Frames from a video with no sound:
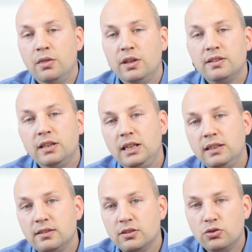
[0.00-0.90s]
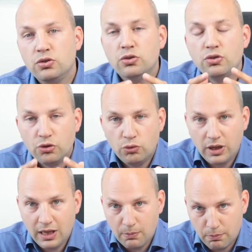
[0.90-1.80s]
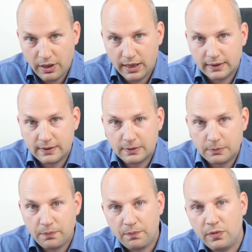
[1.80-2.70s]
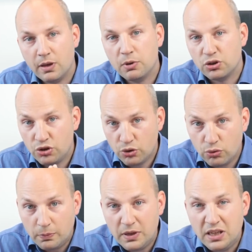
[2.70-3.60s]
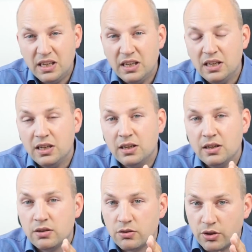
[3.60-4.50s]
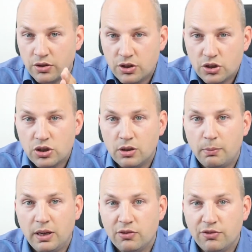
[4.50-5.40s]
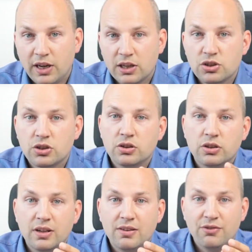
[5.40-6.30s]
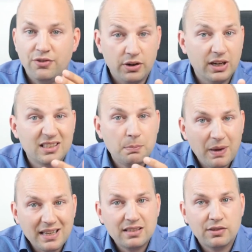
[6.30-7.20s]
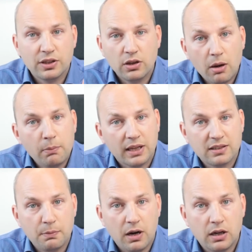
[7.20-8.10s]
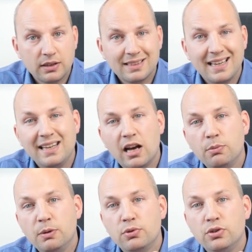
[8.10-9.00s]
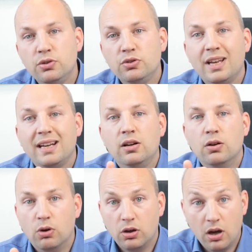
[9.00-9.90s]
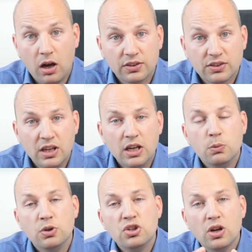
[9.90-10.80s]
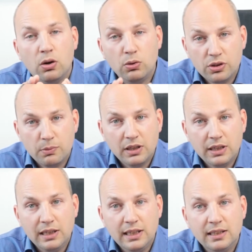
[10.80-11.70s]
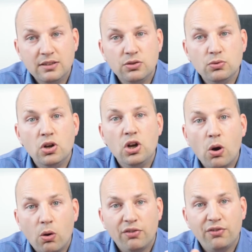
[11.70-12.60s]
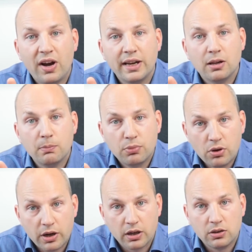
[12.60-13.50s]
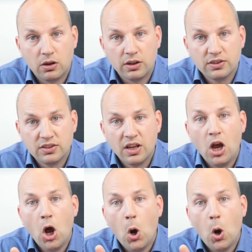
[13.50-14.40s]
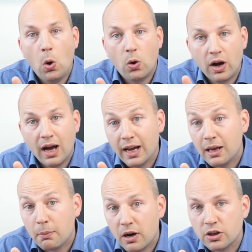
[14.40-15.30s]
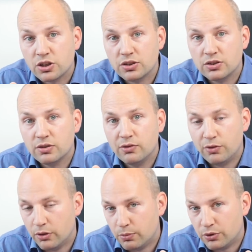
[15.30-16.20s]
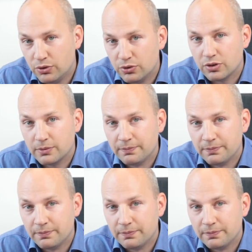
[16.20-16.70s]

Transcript: This leads to two impacts. Number two, traditional manufactured, very expensive and complex parts can now be produced at a lower cost, which ultimately leads to lower final product costs or higher margins for the producer.